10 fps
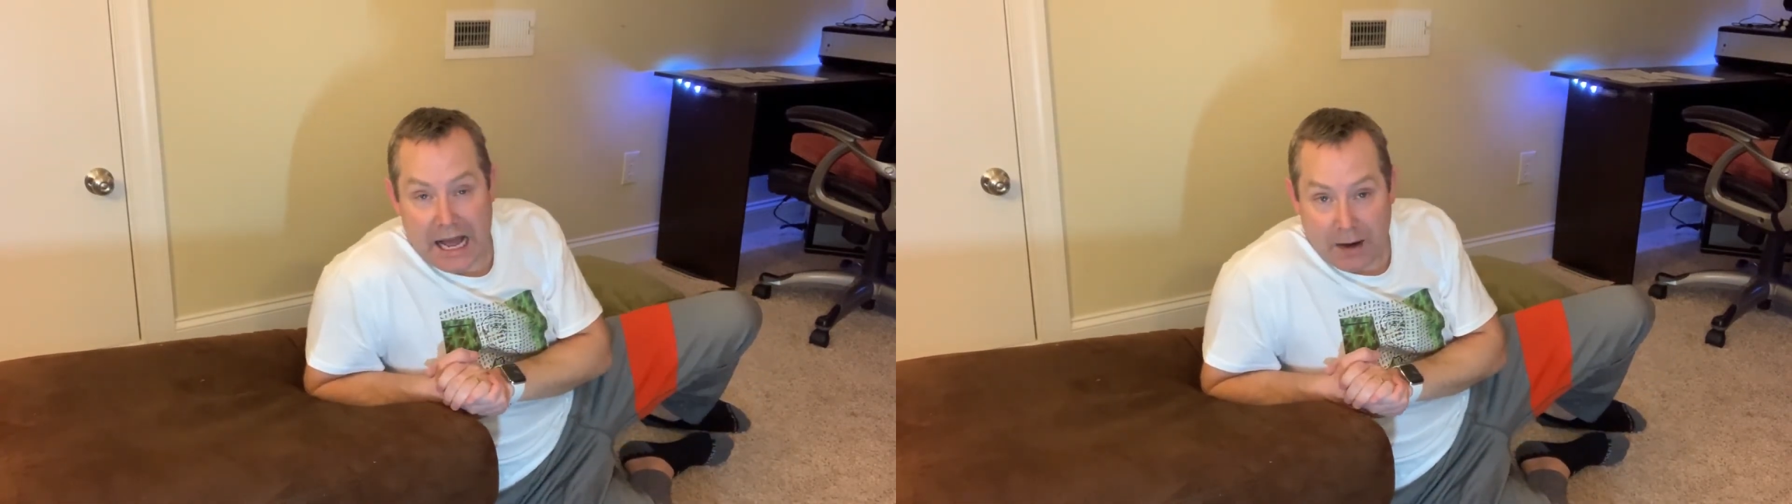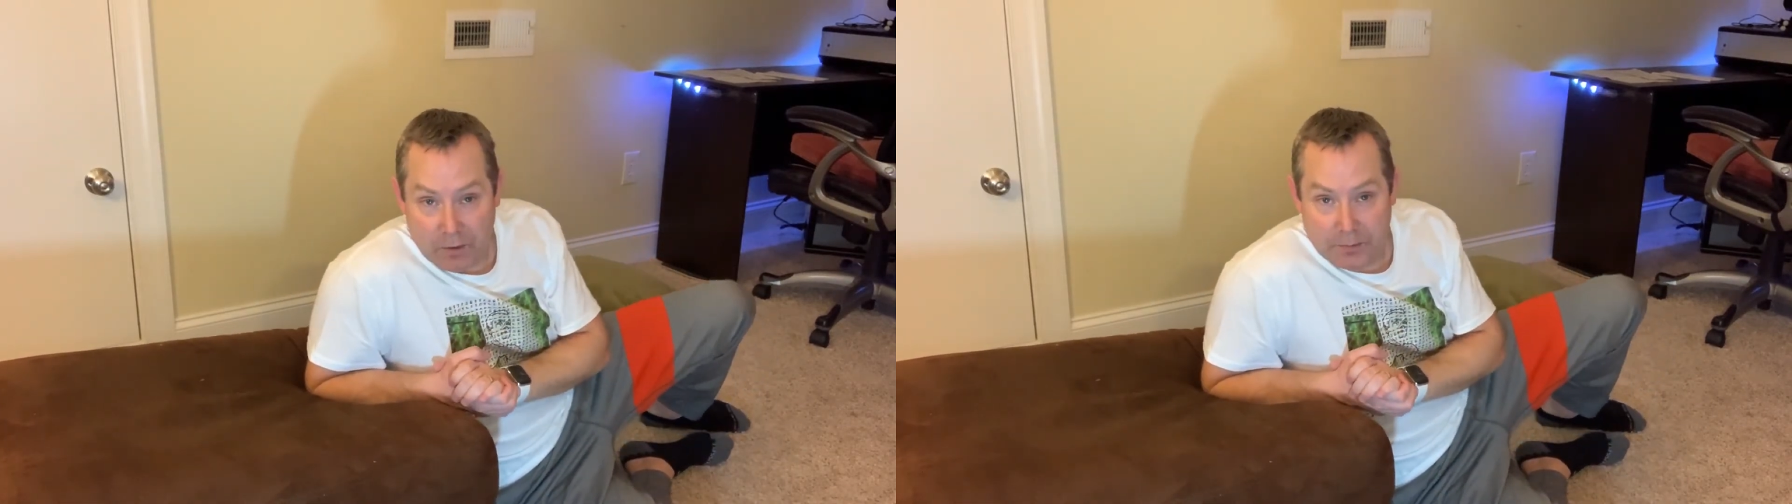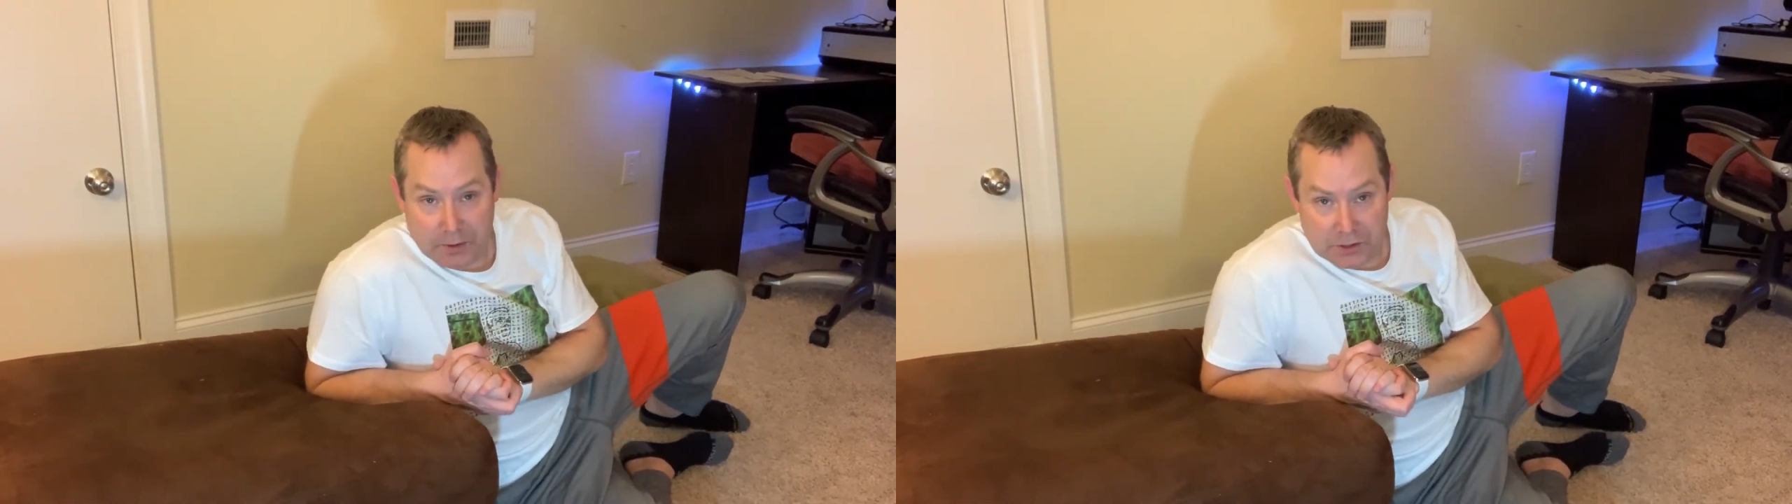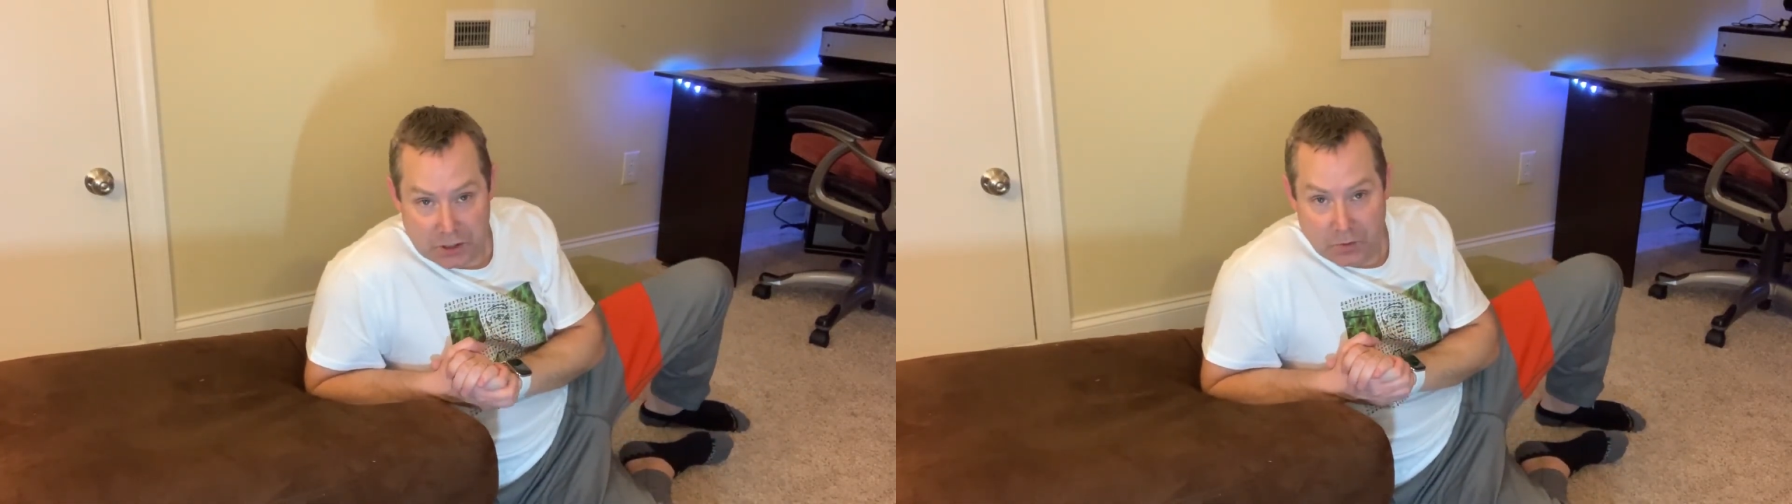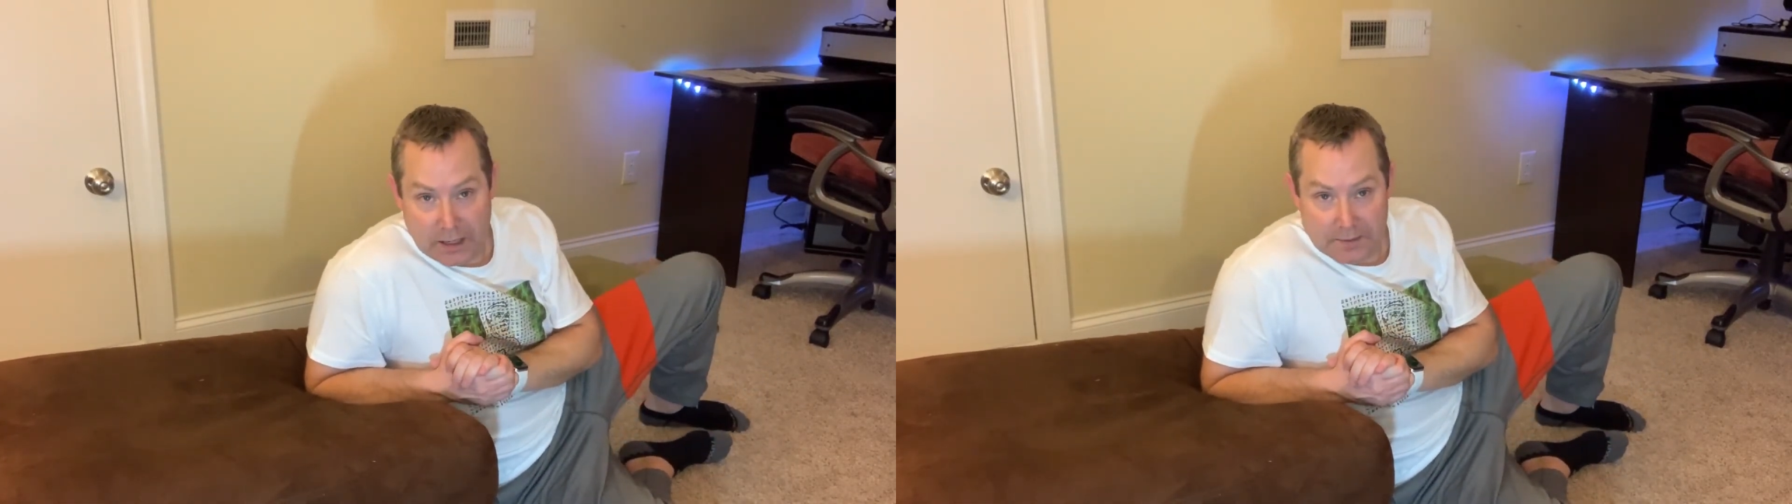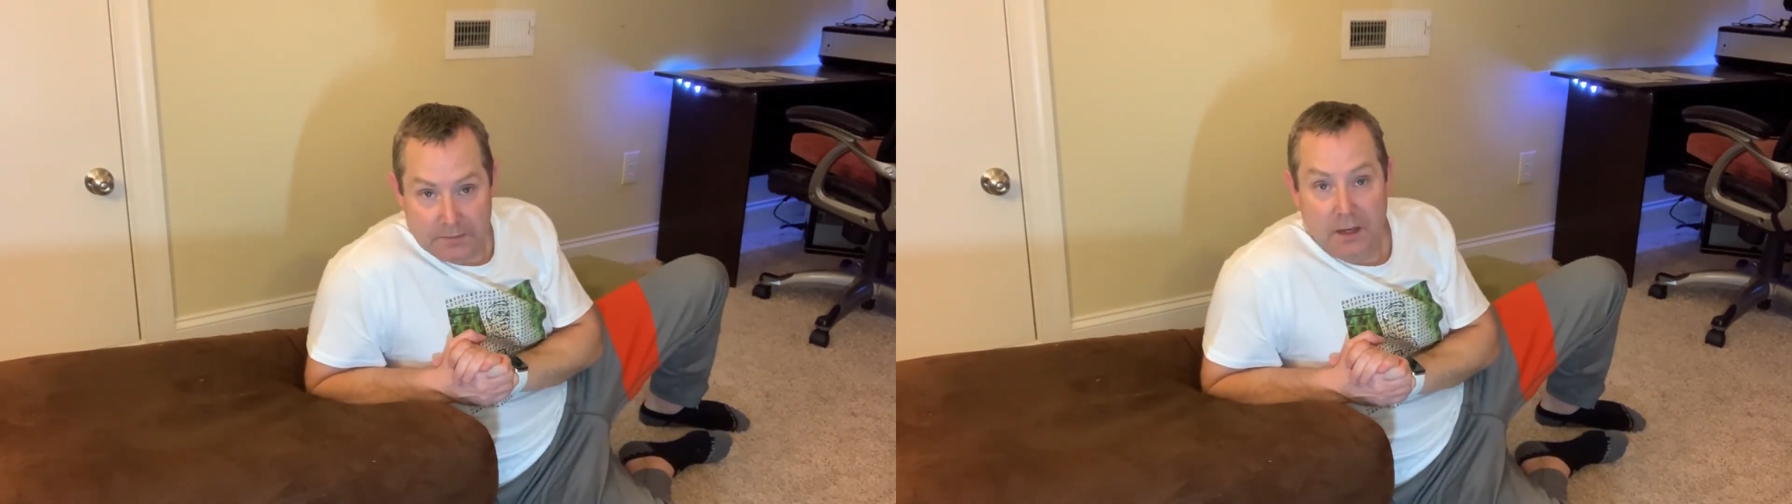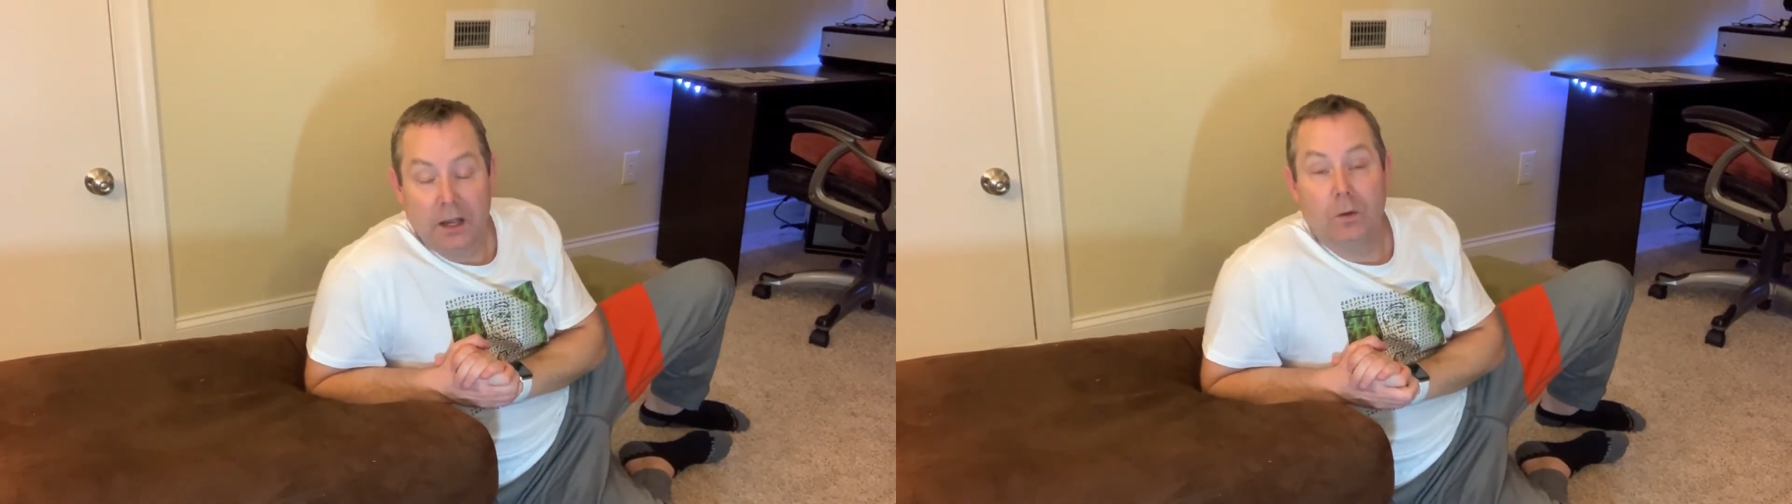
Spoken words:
I would put you in